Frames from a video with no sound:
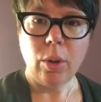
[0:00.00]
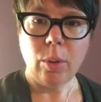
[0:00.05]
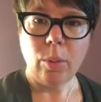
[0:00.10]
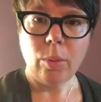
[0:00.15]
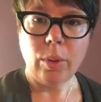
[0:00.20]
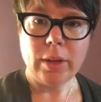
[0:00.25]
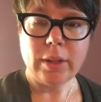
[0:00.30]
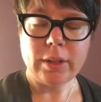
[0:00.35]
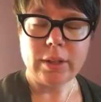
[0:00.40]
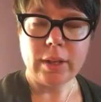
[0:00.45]

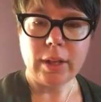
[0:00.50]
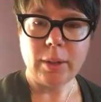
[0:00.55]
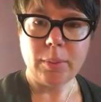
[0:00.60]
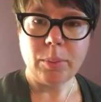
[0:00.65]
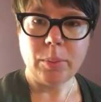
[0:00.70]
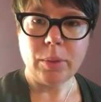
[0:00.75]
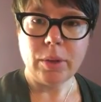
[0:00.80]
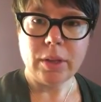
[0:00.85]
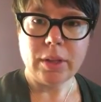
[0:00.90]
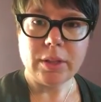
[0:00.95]
One
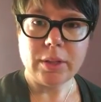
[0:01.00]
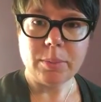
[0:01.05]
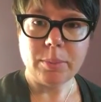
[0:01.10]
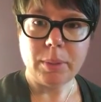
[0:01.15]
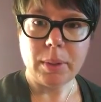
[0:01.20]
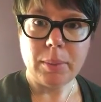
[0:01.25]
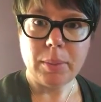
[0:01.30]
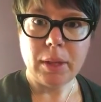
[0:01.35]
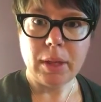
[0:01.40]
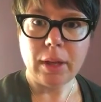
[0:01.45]
type was
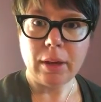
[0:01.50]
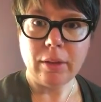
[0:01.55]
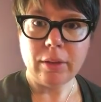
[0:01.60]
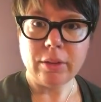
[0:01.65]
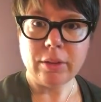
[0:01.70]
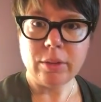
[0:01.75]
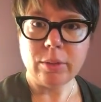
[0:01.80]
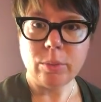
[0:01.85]
baby carrots,